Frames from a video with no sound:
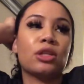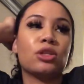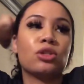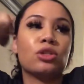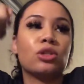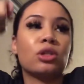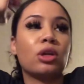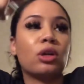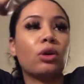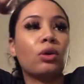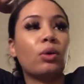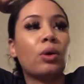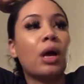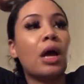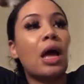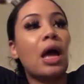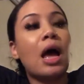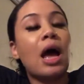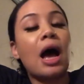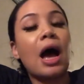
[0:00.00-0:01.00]
And
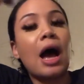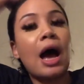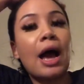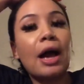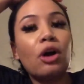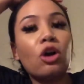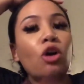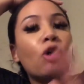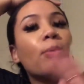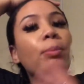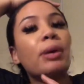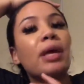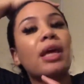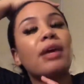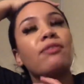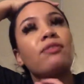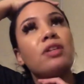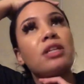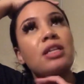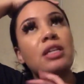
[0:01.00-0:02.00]
so I hope,
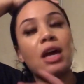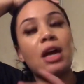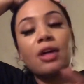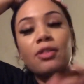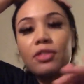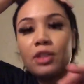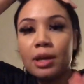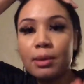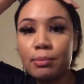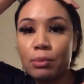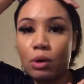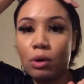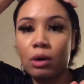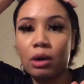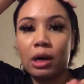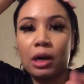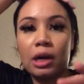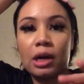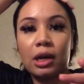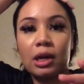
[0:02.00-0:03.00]
if nothing
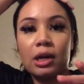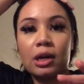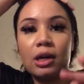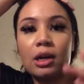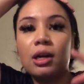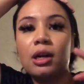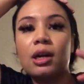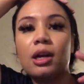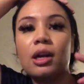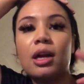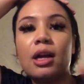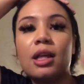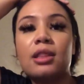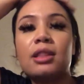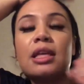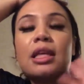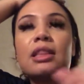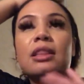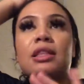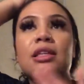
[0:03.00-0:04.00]
more,
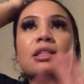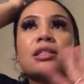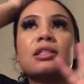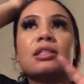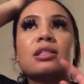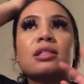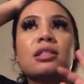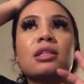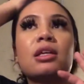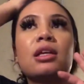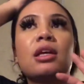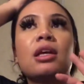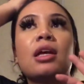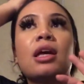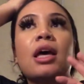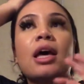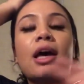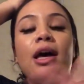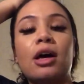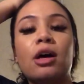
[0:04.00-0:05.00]
that this
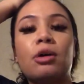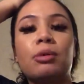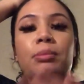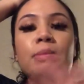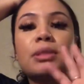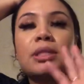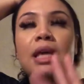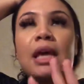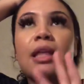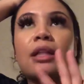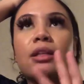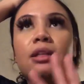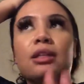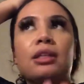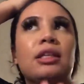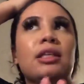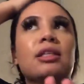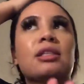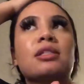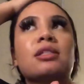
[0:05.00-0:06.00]
helps at
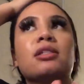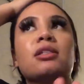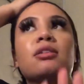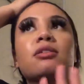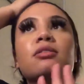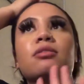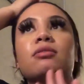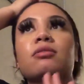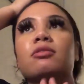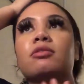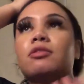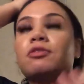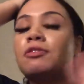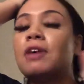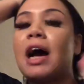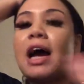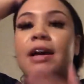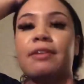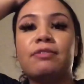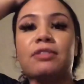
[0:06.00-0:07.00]
least
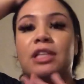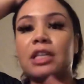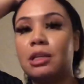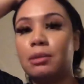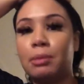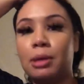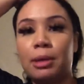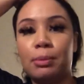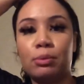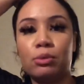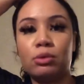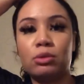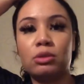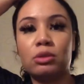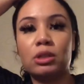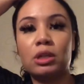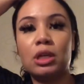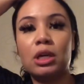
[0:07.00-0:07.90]
5-10 people.